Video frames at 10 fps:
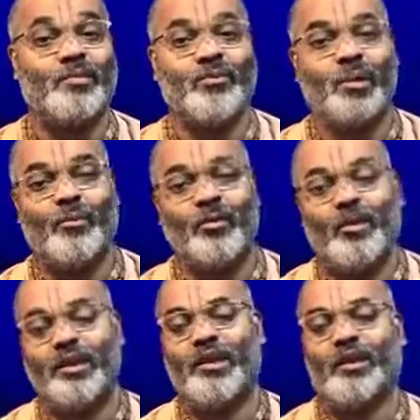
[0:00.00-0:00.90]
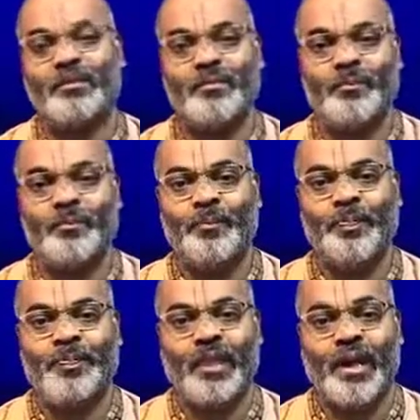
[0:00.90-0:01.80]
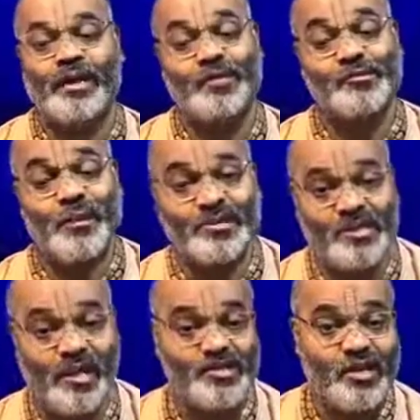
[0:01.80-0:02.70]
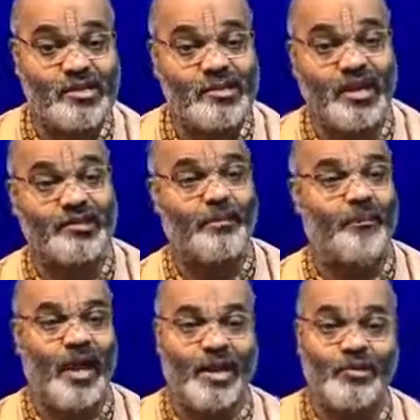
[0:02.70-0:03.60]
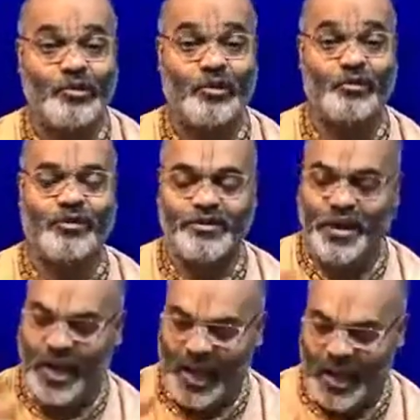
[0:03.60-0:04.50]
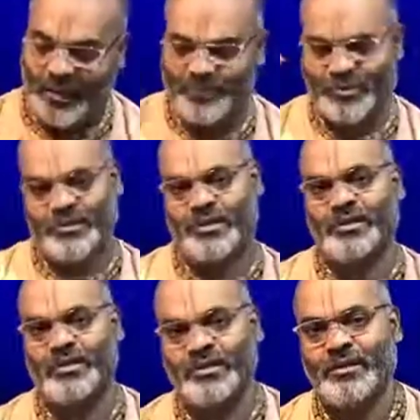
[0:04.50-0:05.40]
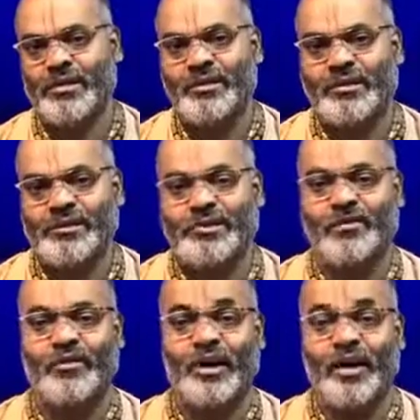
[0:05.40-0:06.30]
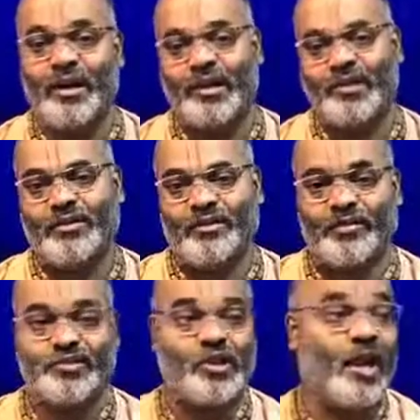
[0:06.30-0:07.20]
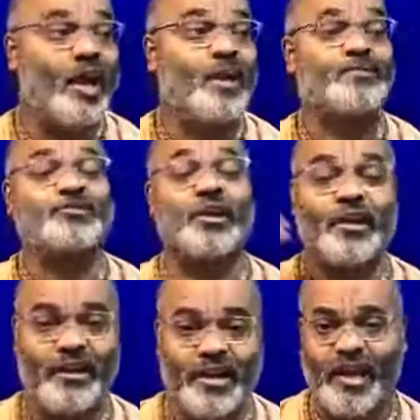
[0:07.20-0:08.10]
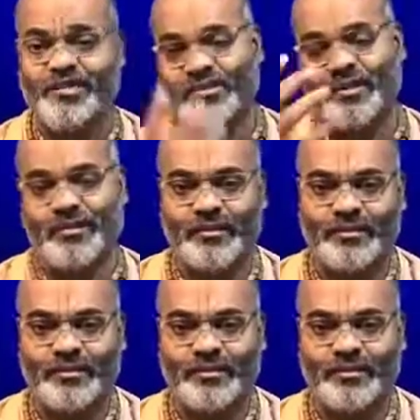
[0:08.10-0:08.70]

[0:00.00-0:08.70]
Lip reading: immemorial. And His message is like the manual which helps the world which helps the creation